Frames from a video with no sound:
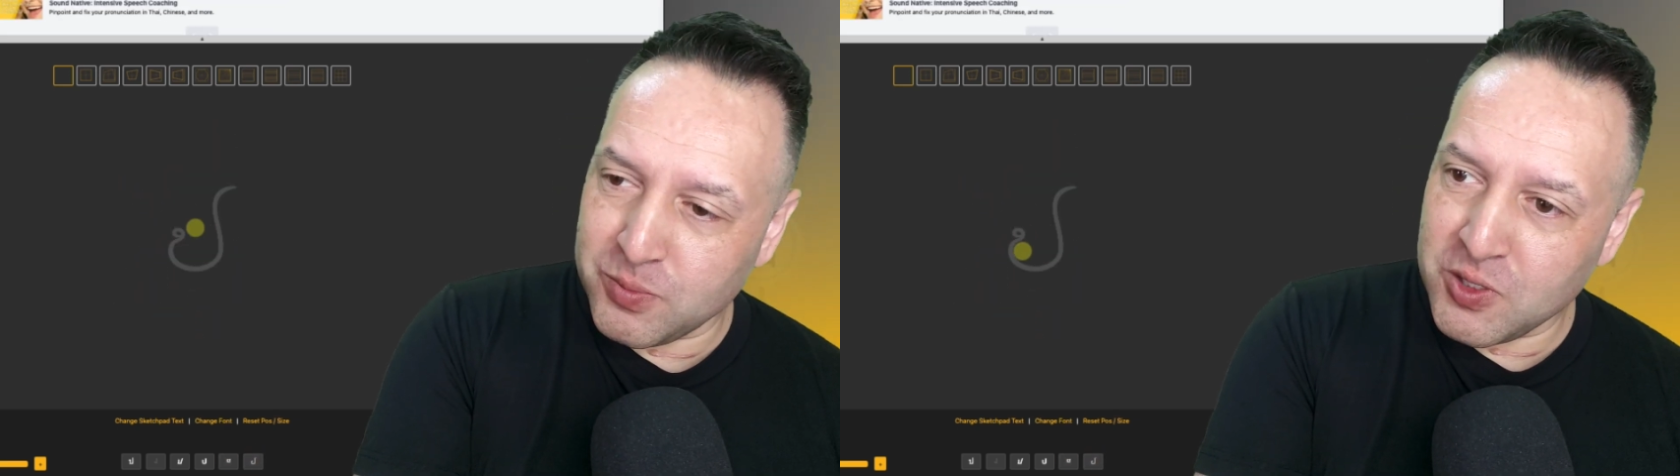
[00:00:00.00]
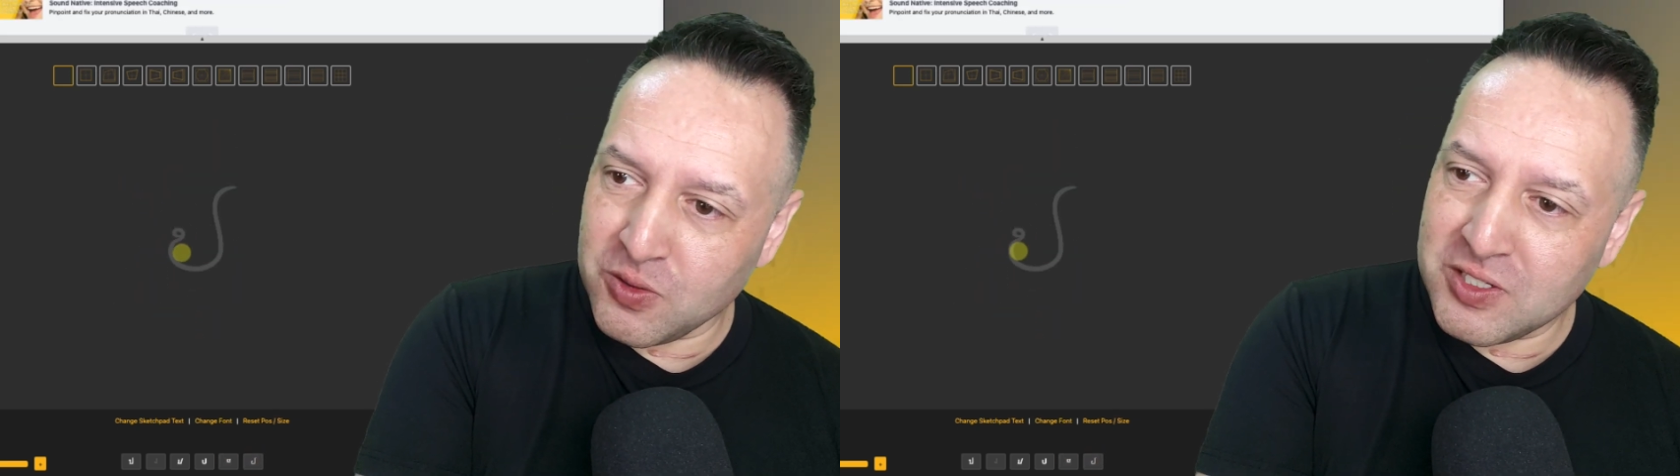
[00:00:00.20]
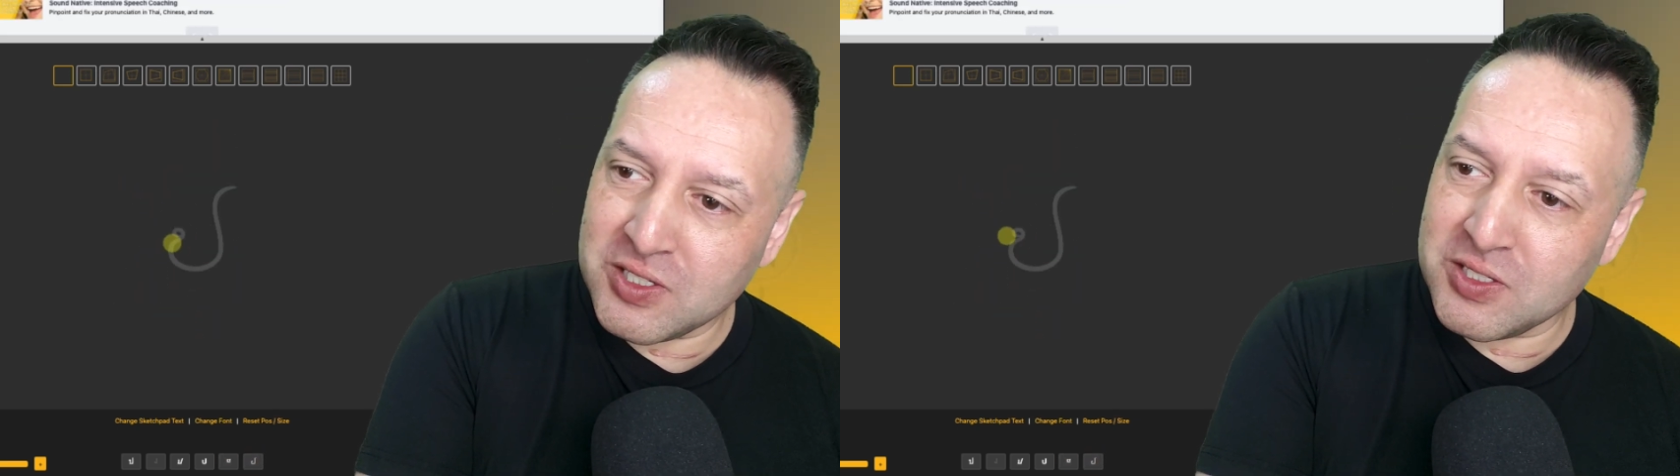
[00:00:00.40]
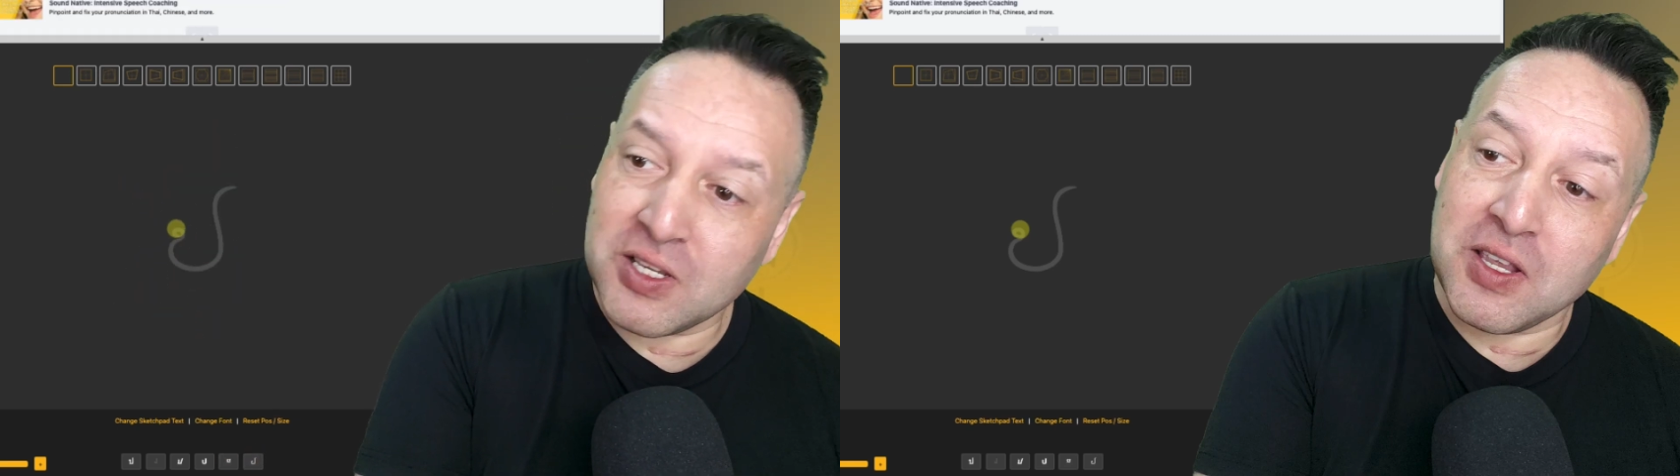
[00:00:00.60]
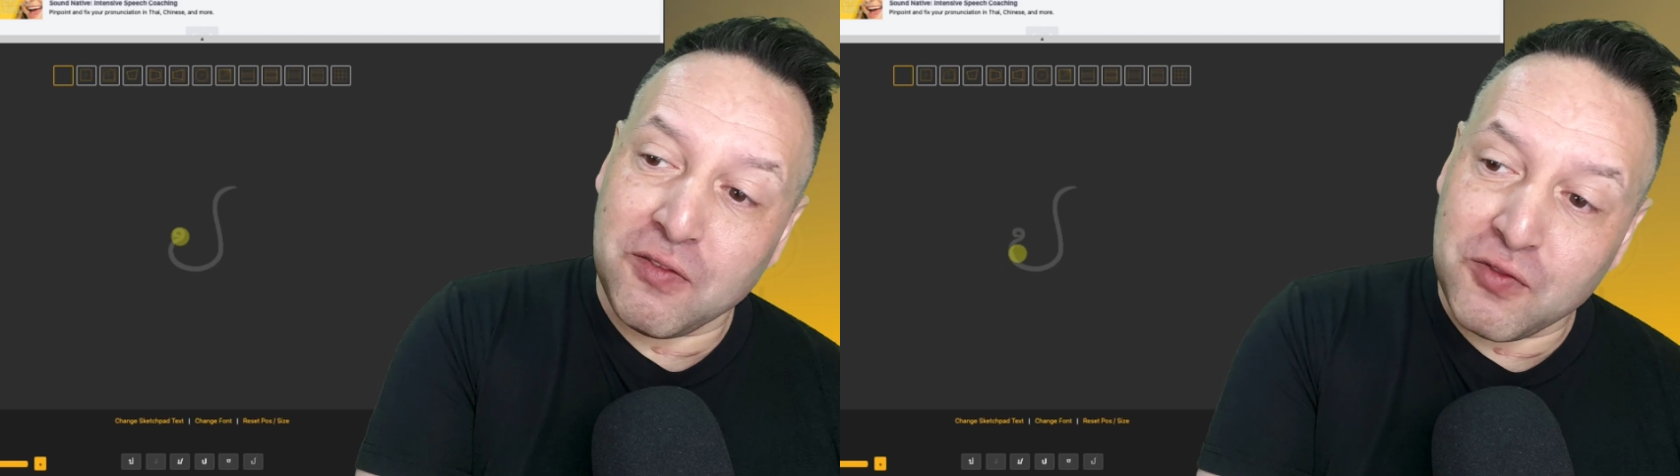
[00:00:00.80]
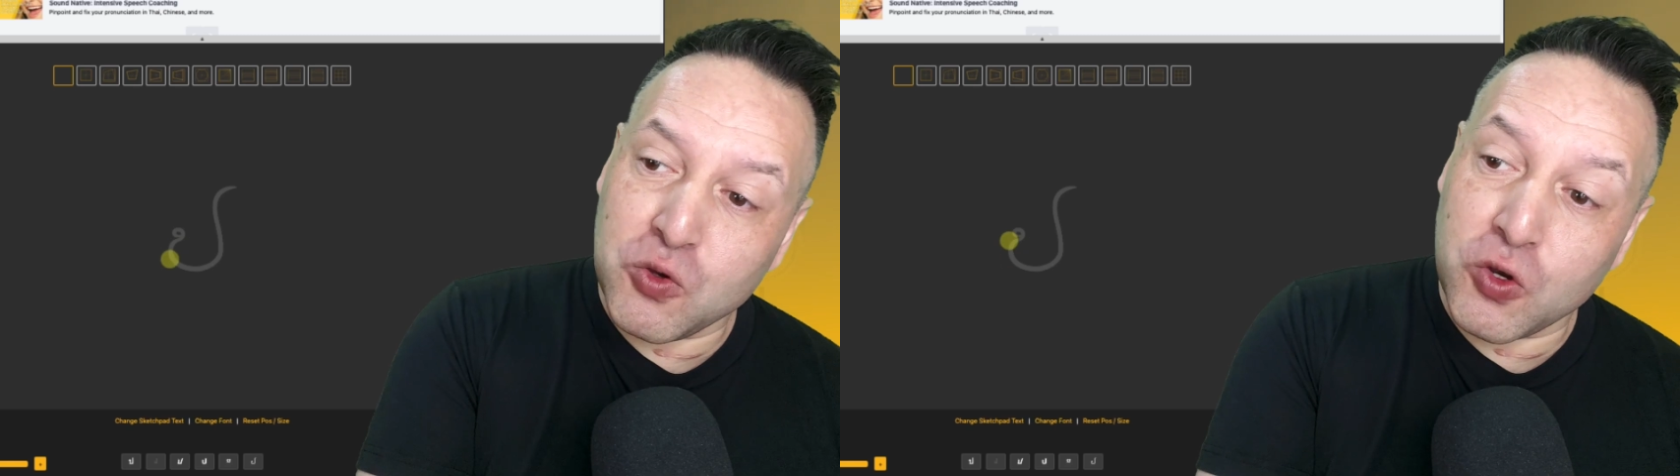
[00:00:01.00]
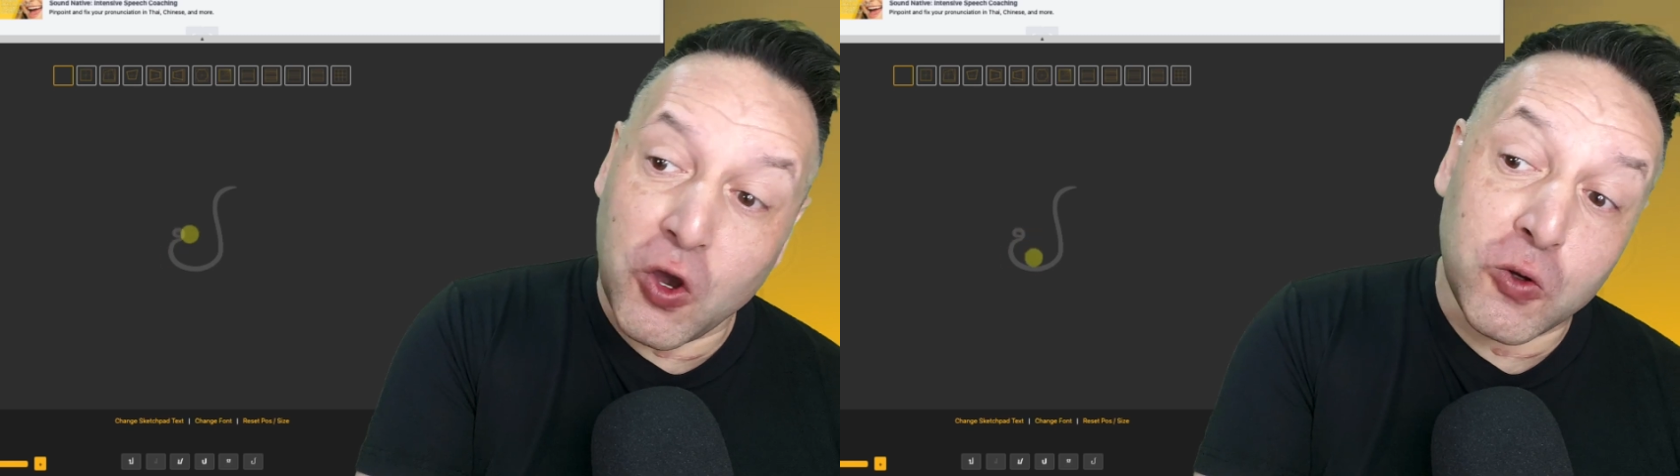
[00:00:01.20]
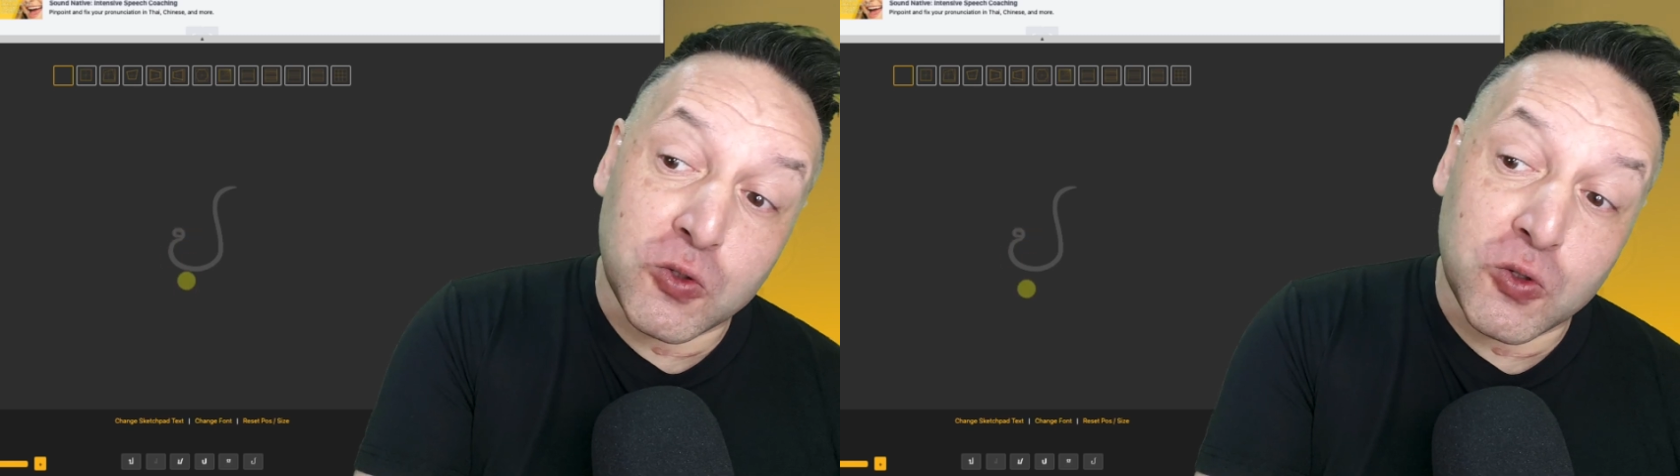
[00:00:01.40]
So this is, if you
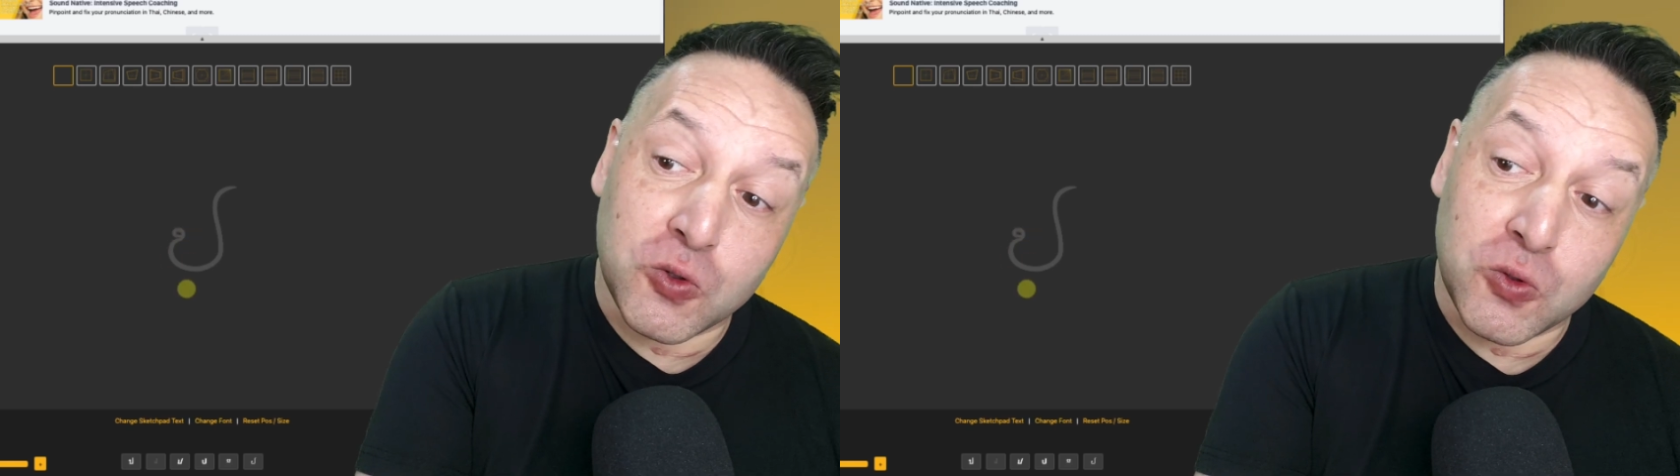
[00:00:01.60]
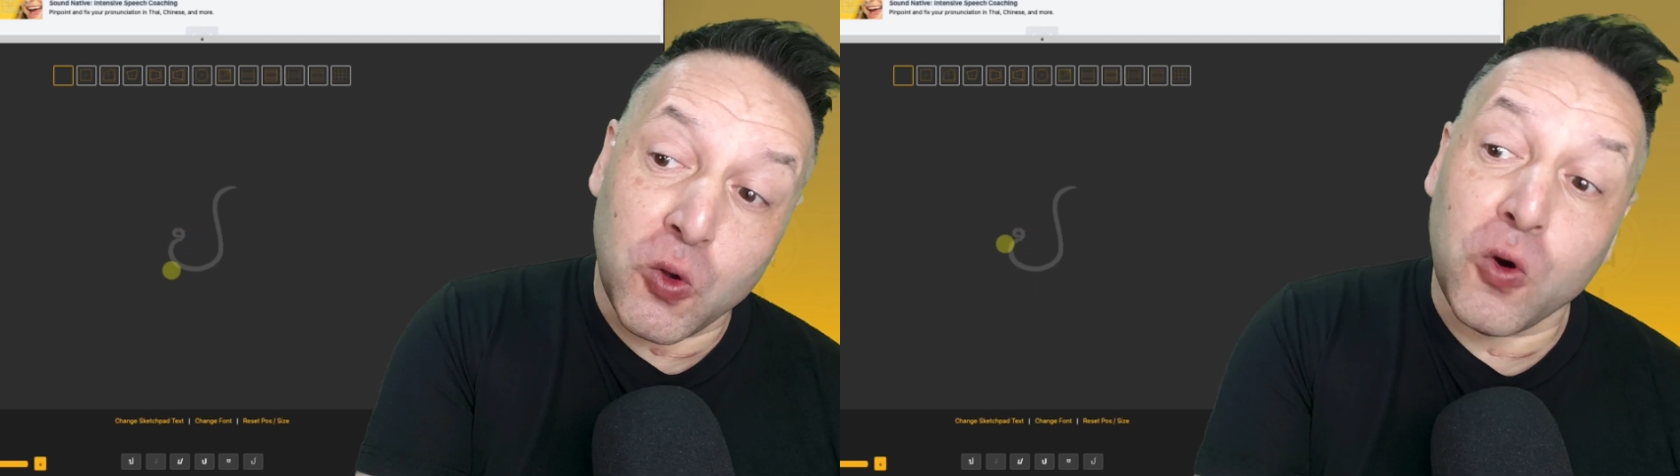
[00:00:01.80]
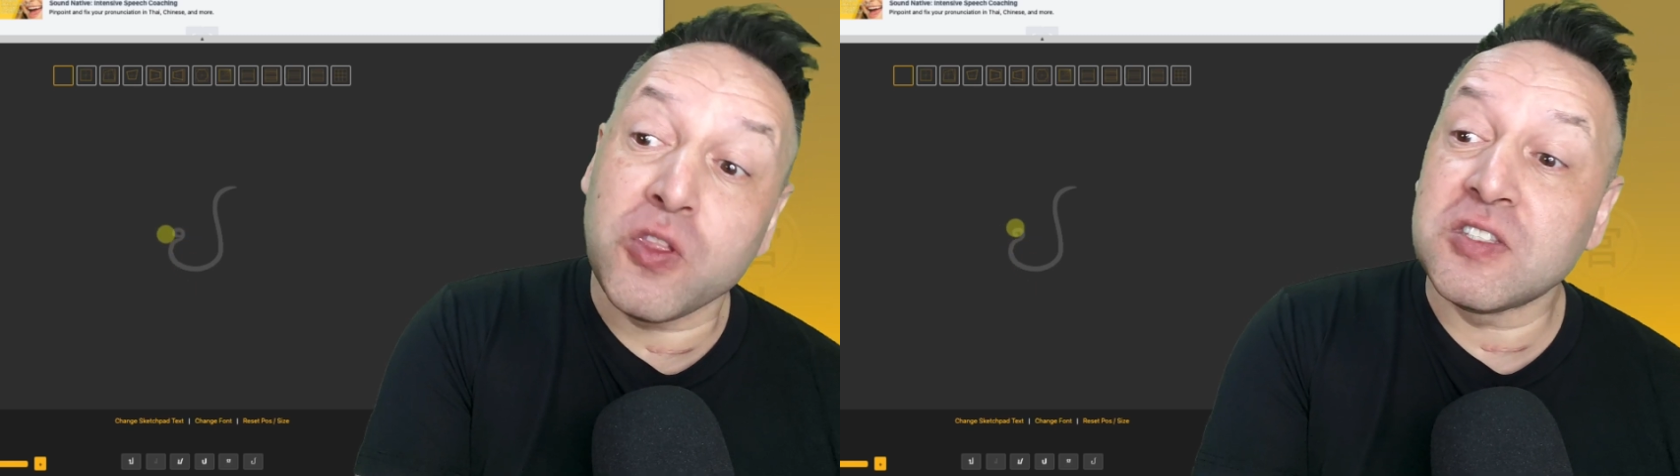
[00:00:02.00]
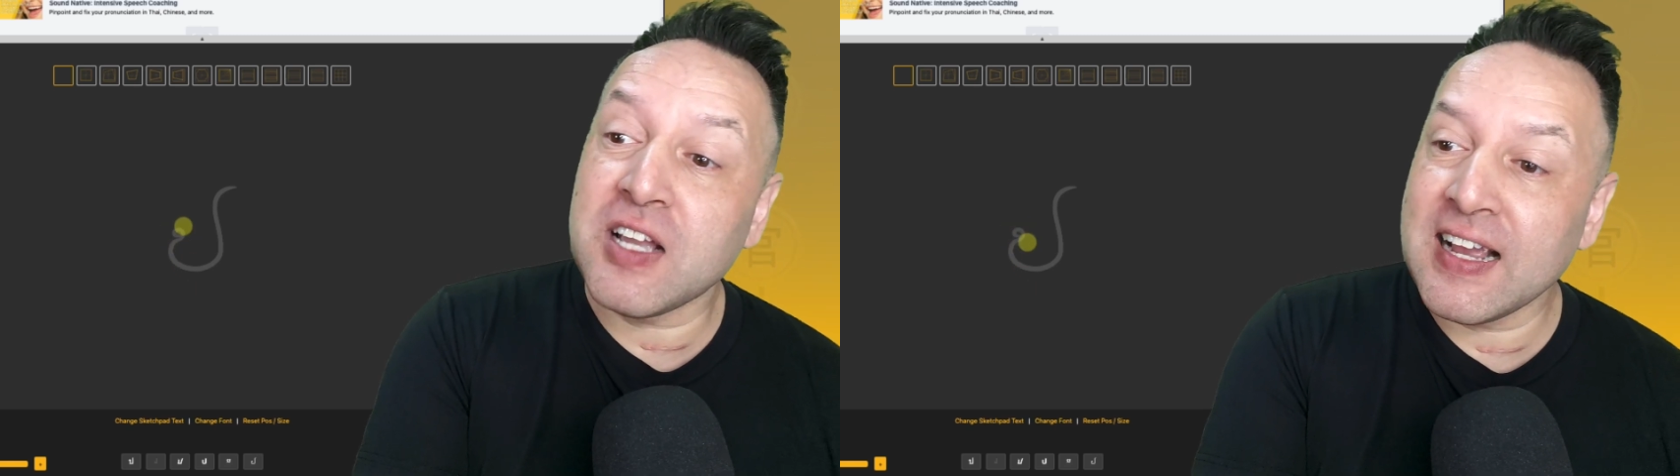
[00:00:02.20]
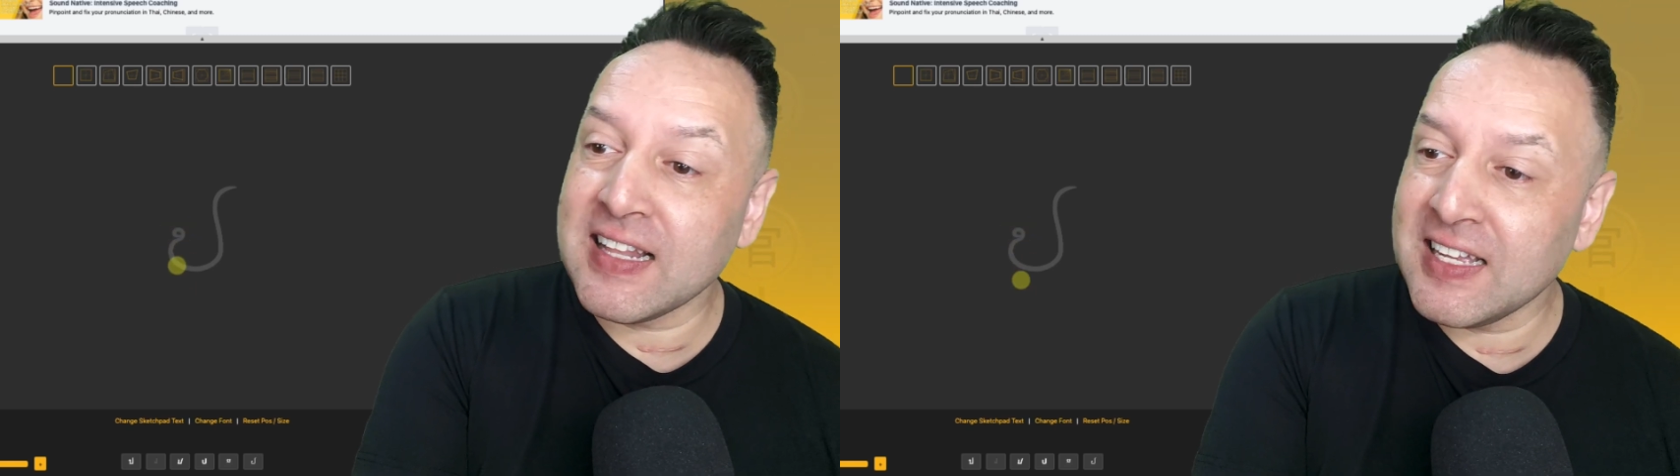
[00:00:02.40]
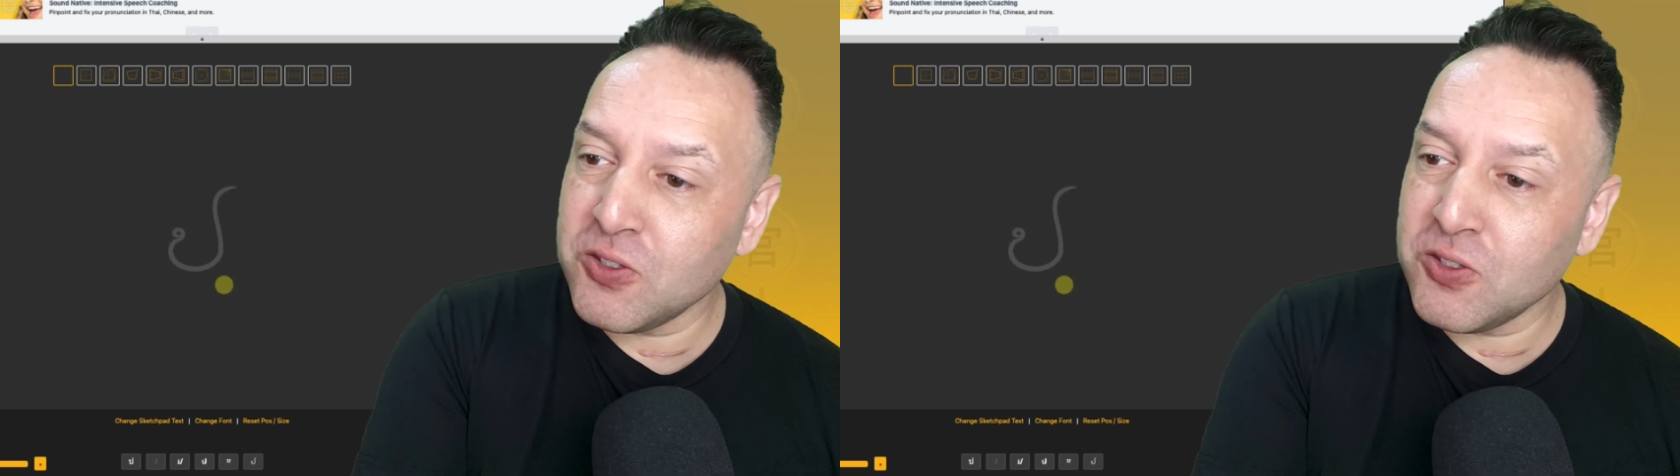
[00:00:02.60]
go to northern Thailand,